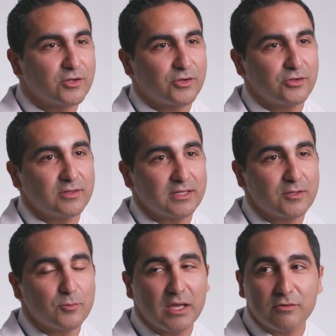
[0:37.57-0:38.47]

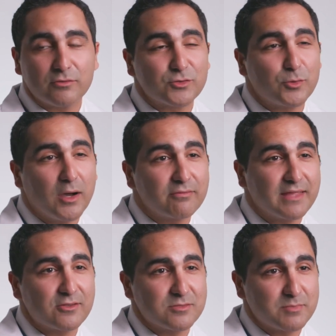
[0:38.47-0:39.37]
Currently, we have over
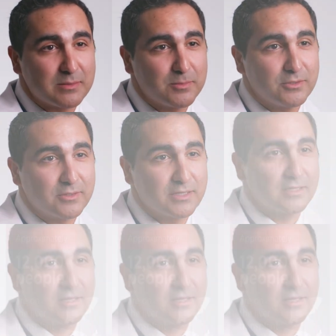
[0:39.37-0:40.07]
12,000 people